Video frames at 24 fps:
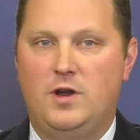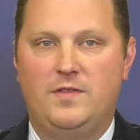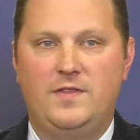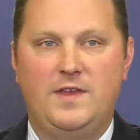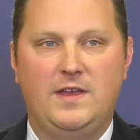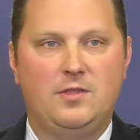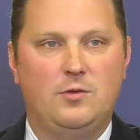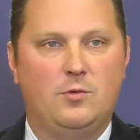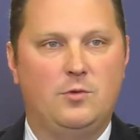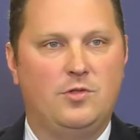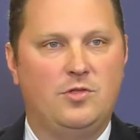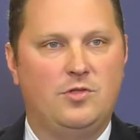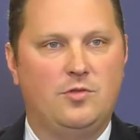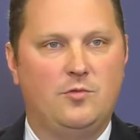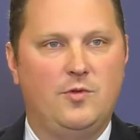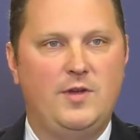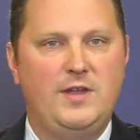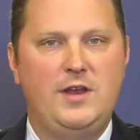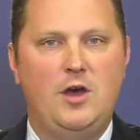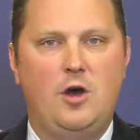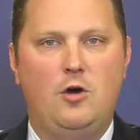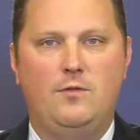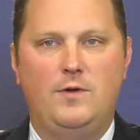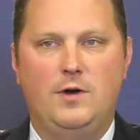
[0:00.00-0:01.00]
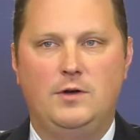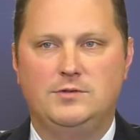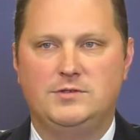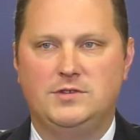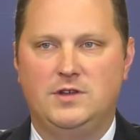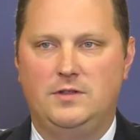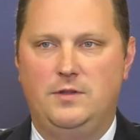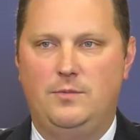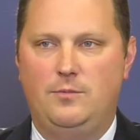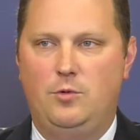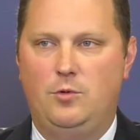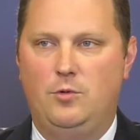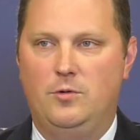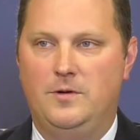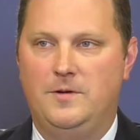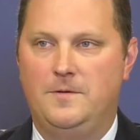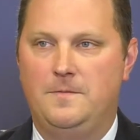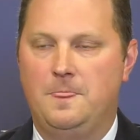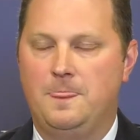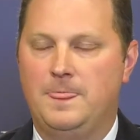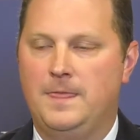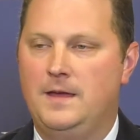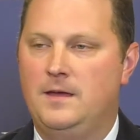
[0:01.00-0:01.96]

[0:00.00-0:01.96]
I think there were 3 no votes on the board.